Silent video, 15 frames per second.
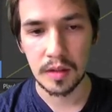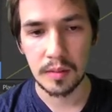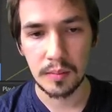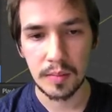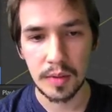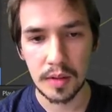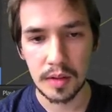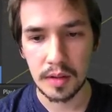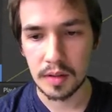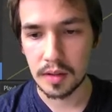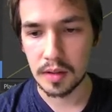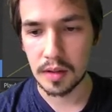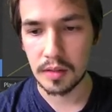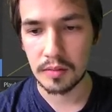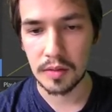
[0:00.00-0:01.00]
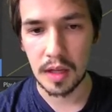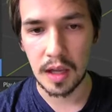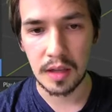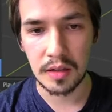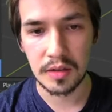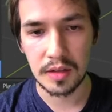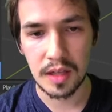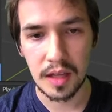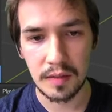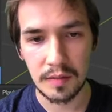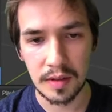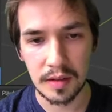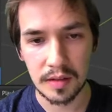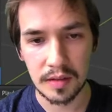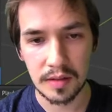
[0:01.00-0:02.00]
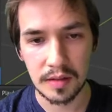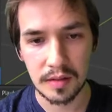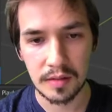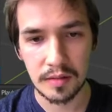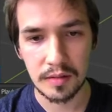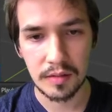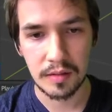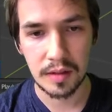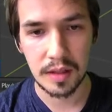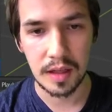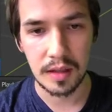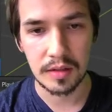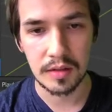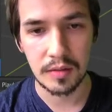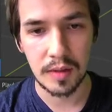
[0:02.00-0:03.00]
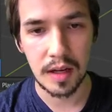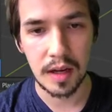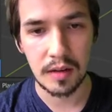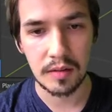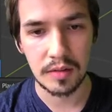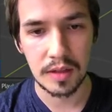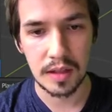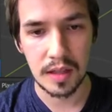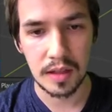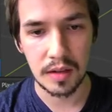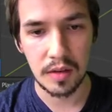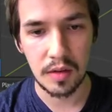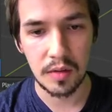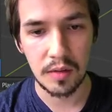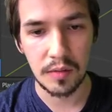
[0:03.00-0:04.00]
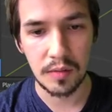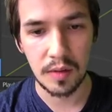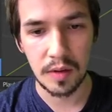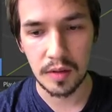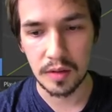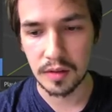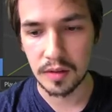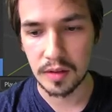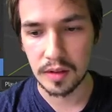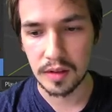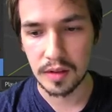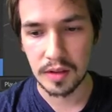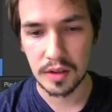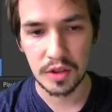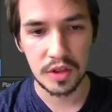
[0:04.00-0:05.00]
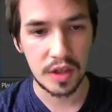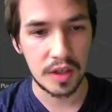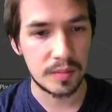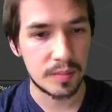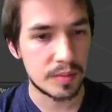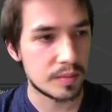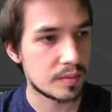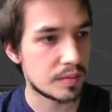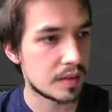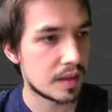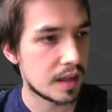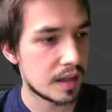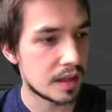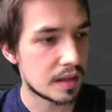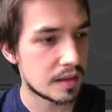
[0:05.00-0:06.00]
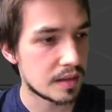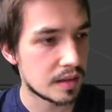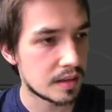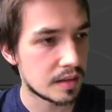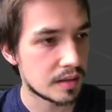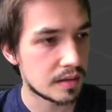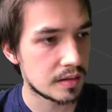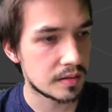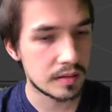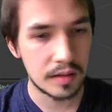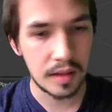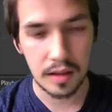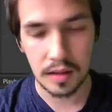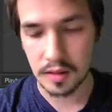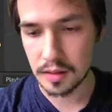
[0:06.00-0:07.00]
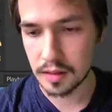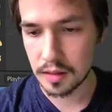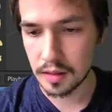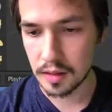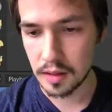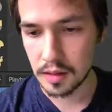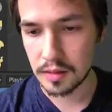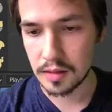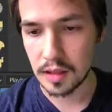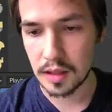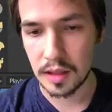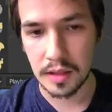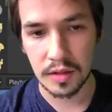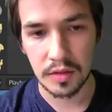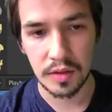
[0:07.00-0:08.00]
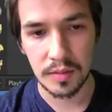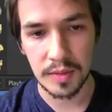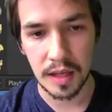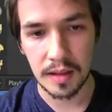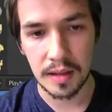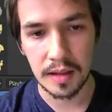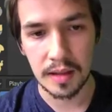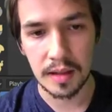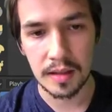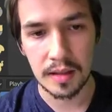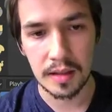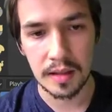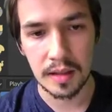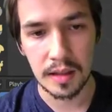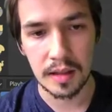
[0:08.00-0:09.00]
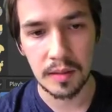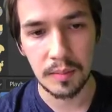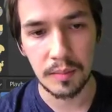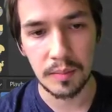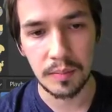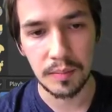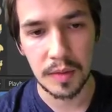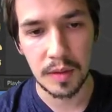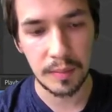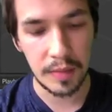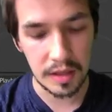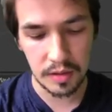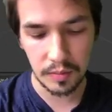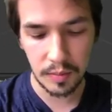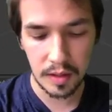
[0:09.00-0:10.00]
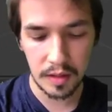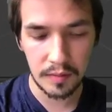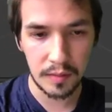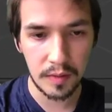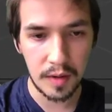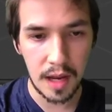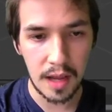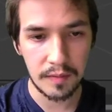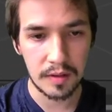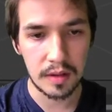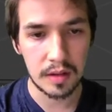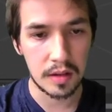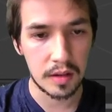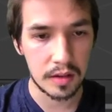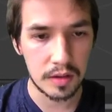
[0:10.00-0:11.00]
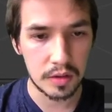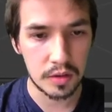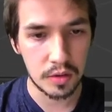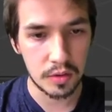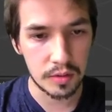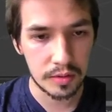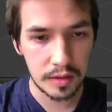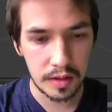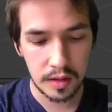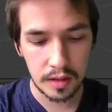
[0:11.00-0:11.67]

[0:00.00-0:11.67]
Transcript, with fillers: but you know, just having, yeah. So right now, just getting the overall shape, and uh, yeah, let's use the clay strips. I think this is like the the best way for having a controlled,